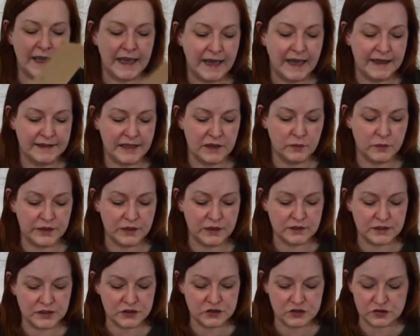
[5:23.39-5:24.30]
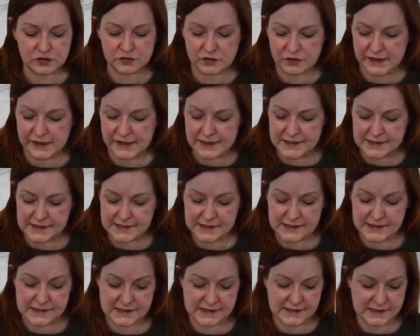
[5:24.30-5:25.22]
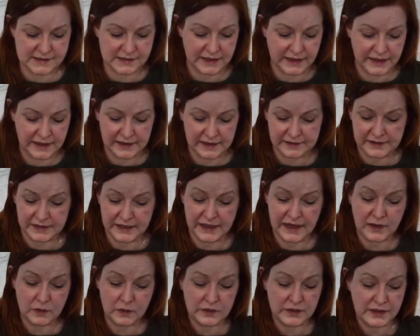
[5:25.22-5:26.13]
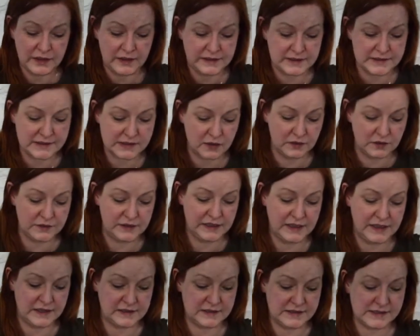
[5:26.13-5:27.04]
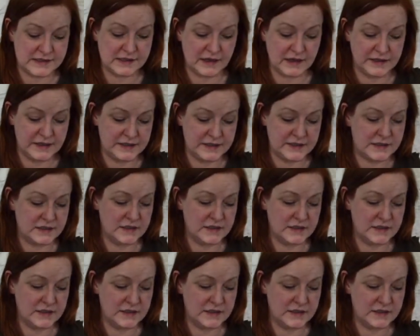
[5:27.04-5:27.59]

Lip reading: and then we're going to trace the outlines on the other side,